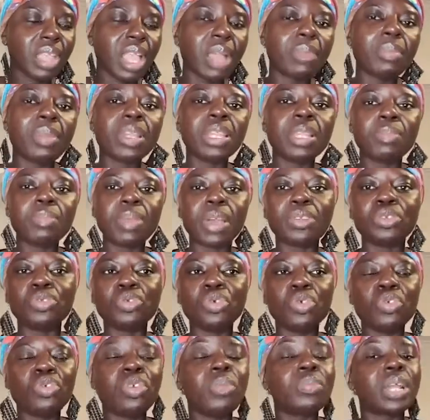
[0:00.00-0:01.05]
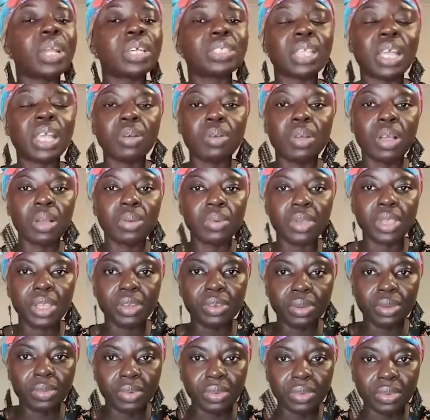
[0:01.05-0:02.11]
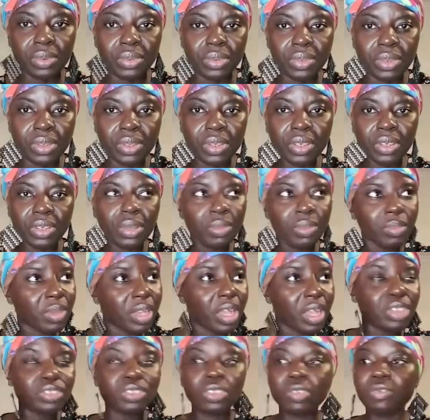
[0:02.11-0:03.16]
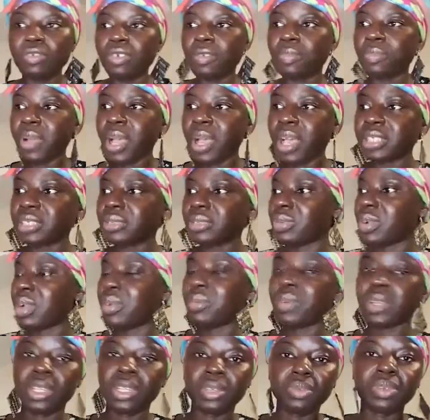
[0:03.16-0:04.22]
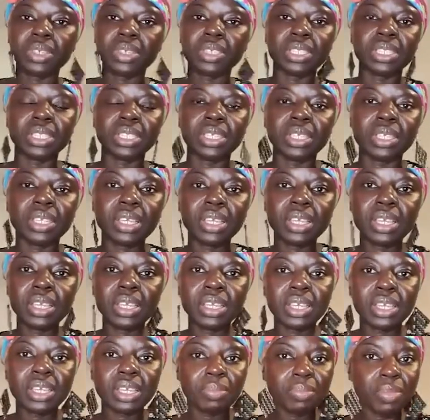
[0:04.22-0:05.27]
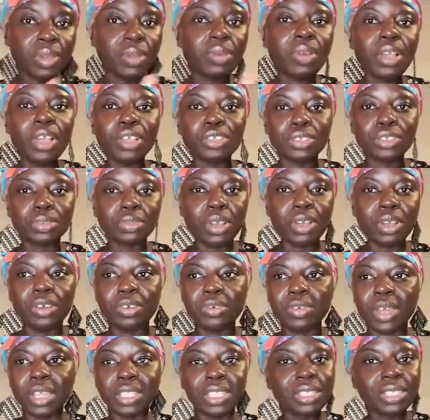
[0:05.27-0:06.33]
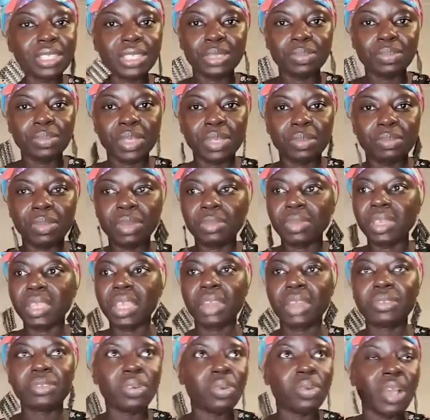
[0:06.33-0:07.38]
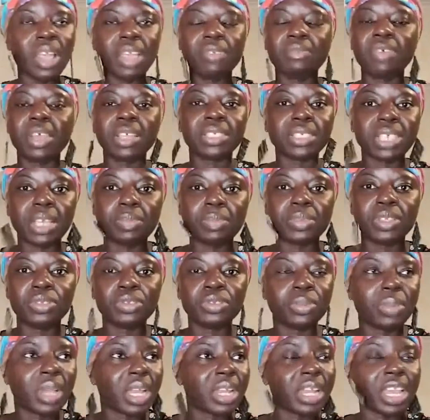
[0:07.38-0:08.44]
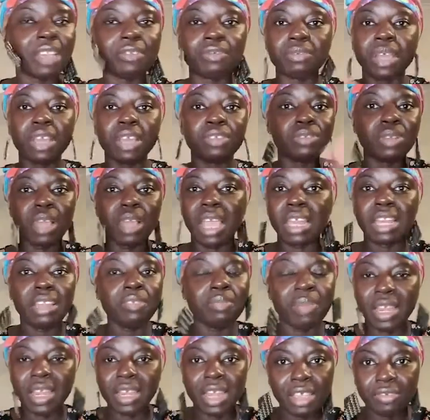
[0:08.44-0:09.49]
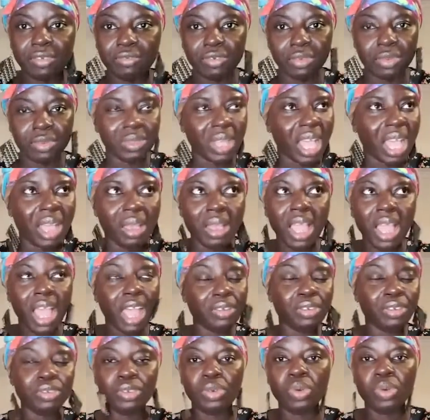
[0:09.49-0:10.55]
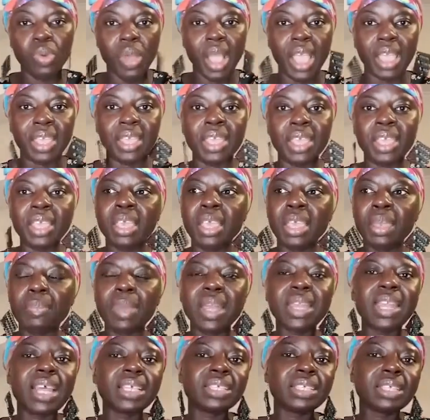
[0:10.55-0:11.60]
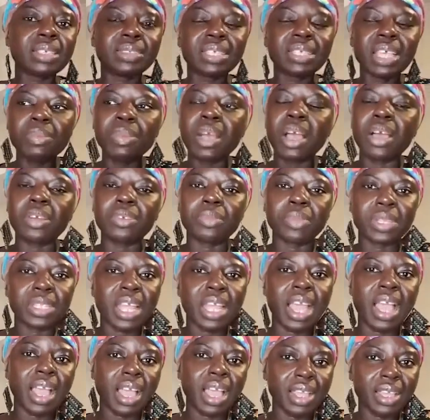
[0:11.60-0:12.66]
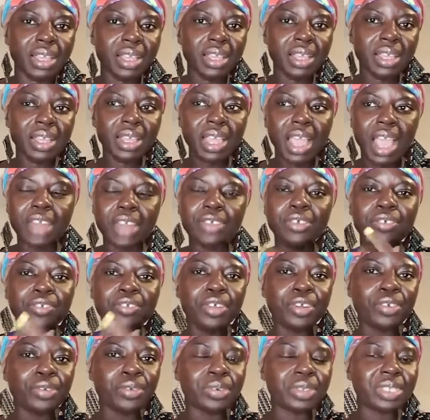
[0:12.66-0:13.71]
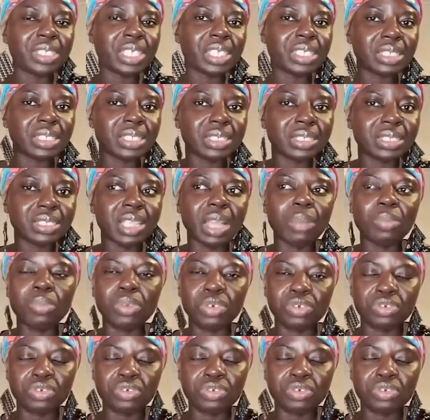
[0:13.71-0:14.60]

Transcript: Amani panu kum na sa kwakwa ye double. Catch off of past 1 weeks ni. Me kwa juma all right. This is me. Me yari whatever is happening to my life. I live my life with. I don't know why, but that somehow me da adokrono will just start